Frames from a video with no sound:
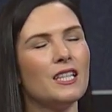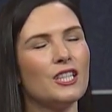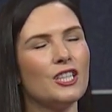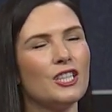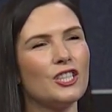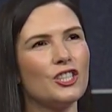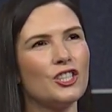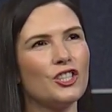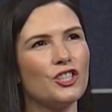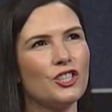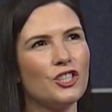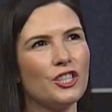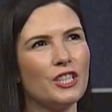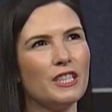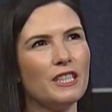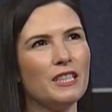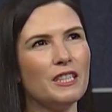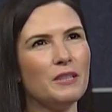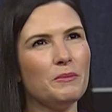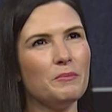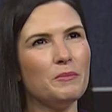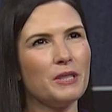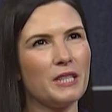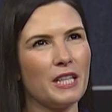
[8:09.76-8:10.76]

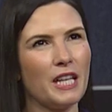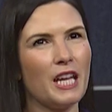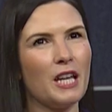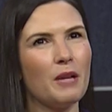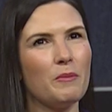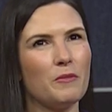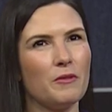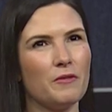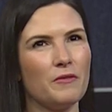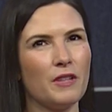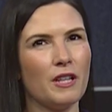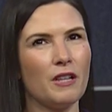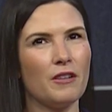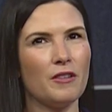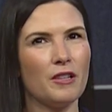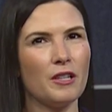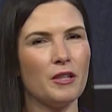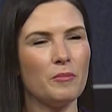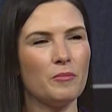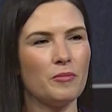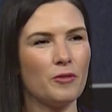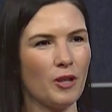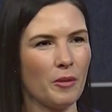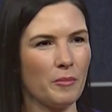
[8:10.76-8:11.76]
She became a
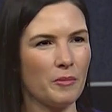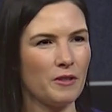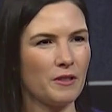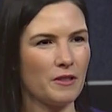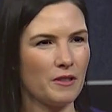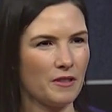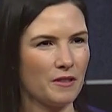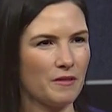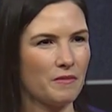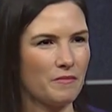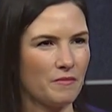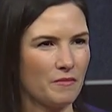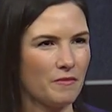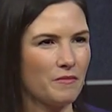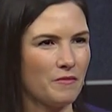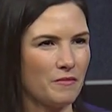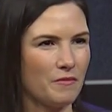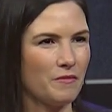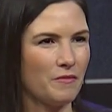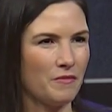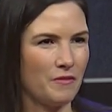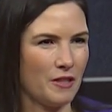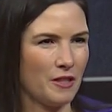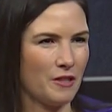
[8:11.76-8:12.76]
very prominent
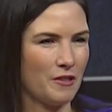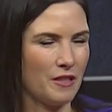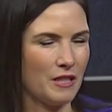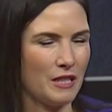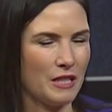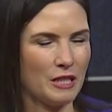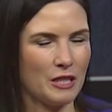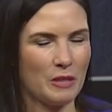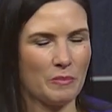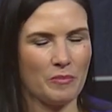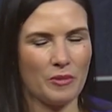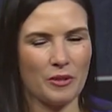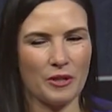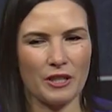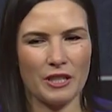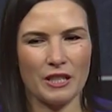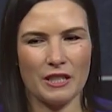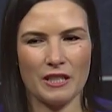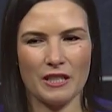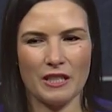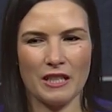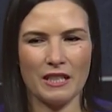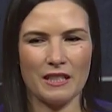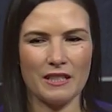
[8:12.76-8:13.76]
figure in this book
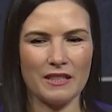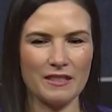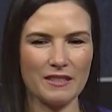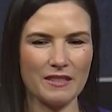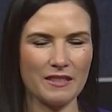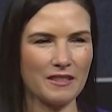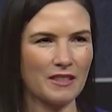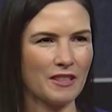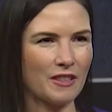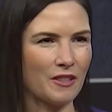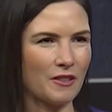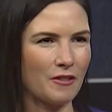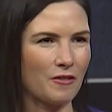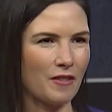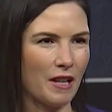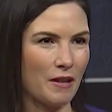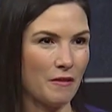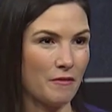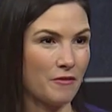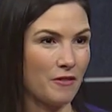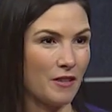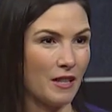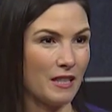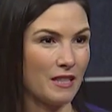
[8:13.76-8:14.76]
and a
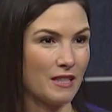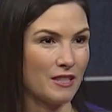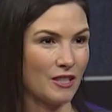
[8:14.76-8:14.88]
great friend to her.